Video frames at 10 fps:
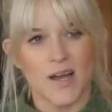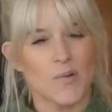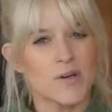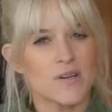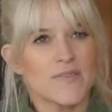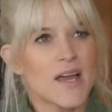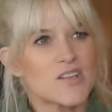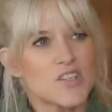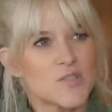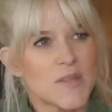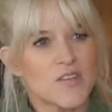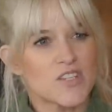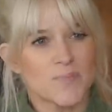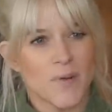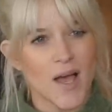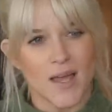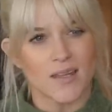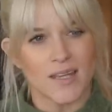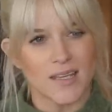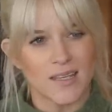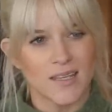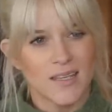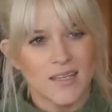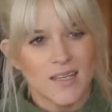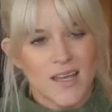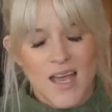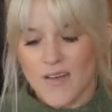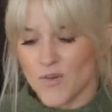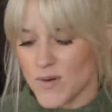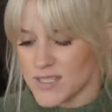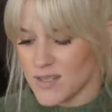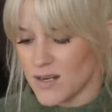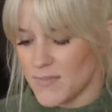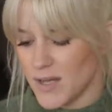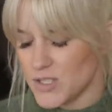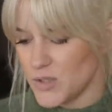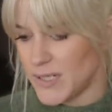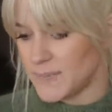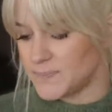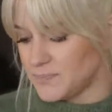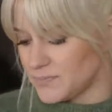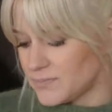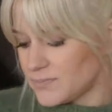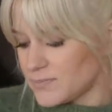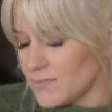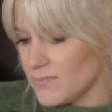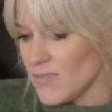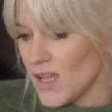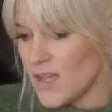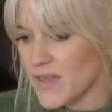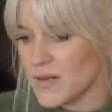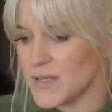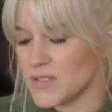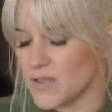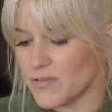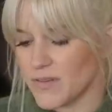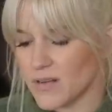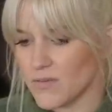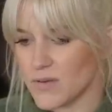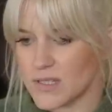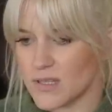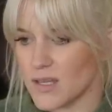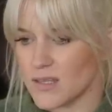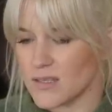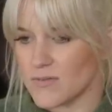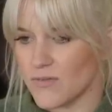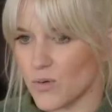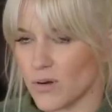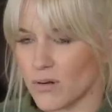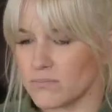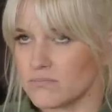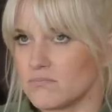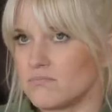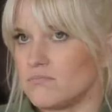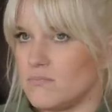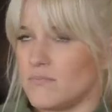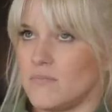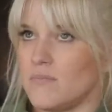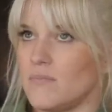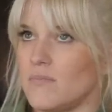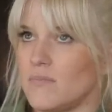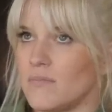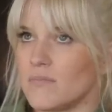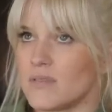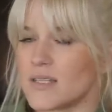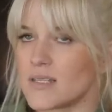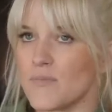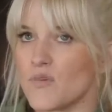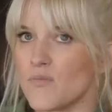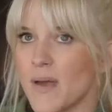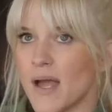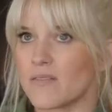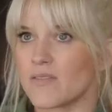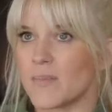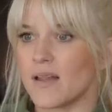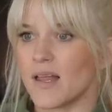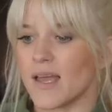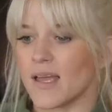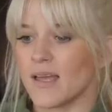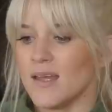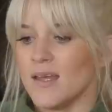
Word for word: I yeah. wonder if that's just been their spot. Like, I've always thought about doing. I thought it'd be so fun. I've always thought this for since I moved back from LA.